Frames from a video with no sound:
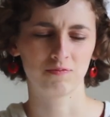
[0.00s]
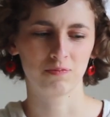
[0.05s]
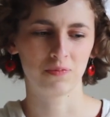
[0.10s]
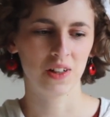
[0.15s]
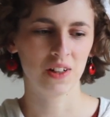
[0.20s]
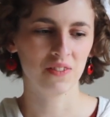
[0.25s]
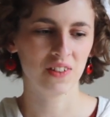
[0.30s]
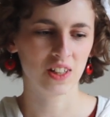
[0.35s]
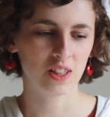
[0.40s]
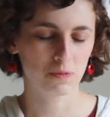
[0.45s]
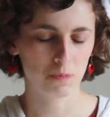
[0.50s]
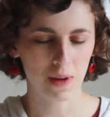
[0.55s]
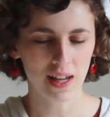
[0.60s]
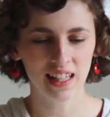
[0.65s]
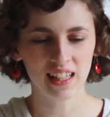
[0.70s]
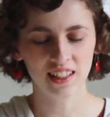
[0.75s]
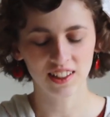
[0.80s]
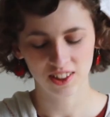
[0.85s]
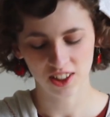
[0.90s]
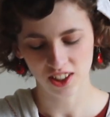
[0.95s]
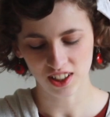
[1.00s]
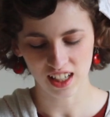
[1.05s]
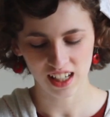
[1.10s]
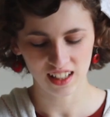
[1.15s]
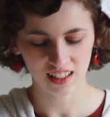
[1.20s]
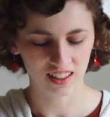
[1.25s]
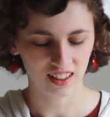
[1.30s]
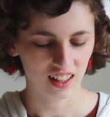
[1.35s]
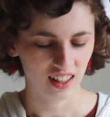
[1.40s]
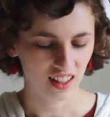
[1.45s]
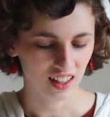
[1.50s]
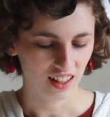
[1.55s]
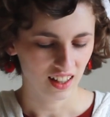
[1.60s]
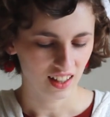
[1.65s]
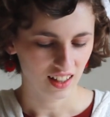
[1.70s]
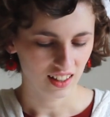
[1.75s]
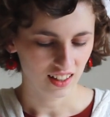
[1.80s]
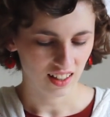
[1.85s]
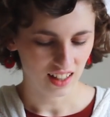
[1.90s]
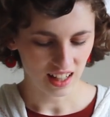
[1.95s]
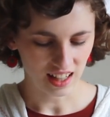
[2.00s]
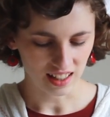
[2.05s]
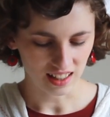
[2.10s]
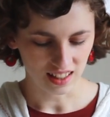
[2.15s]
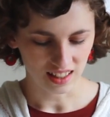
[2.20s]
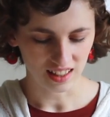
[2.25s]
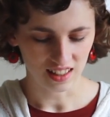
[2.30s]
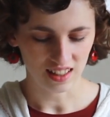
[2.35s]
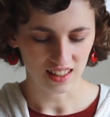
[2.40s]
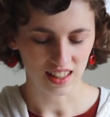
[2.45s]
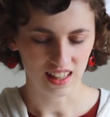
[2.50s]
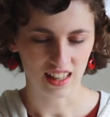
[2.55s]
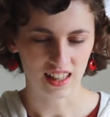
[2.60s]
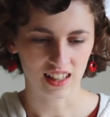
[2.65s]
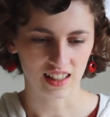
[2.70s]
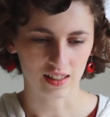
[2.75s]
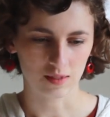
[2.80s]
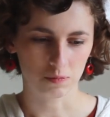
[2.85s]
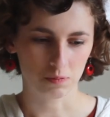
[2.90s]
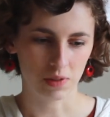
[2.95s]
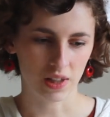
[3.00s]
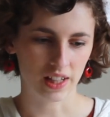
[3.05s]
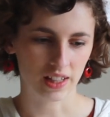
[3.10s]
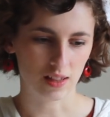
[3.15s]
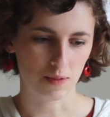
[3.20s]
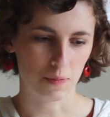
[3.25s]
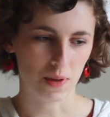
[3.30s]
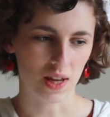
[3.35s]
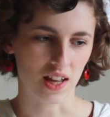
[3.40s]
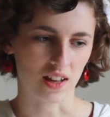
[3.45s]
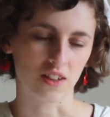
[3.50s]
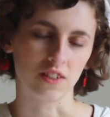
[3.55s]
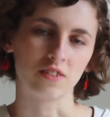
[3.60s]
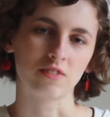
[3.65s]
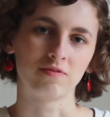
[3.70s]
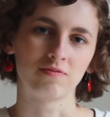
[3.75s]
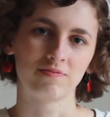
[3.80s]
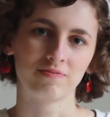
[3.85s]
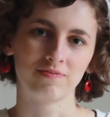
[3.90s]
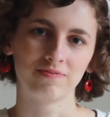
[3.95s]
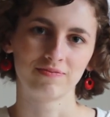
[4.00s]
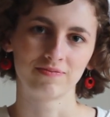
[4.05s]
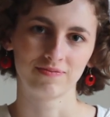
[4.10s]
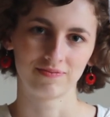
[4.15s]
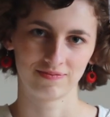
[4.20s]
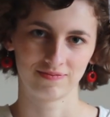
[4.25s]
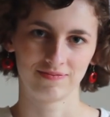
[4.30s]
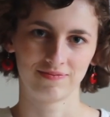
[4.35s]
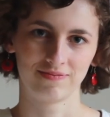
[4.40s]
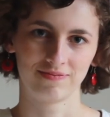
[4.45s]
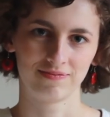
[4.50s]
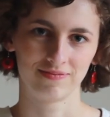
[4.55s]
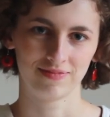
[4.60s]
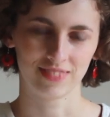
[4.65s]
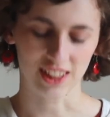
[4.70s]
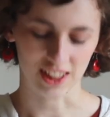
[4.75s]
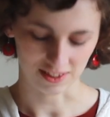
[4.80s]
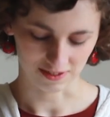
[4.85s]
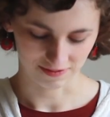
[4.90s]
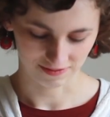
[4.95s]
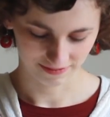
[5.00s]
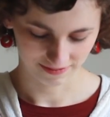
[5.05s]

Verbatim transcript: Pretty much baking, cooking, and knitting and playing the piano. So.